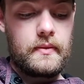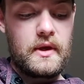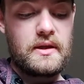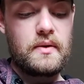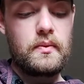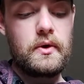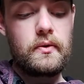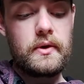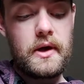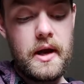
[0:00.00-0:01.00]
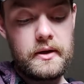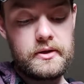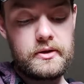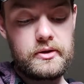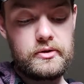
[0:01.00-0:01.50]
And then we go to the
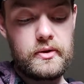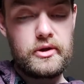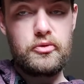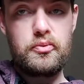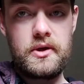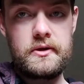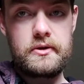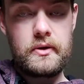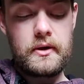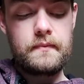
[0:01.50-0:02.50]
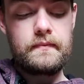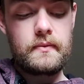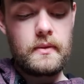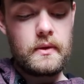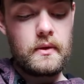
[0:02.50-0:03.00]
next string, the B string.
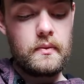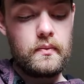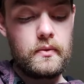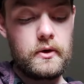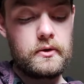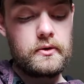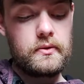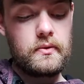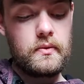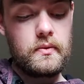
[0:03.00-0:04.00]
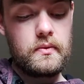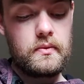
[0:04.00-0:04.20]
We're going to do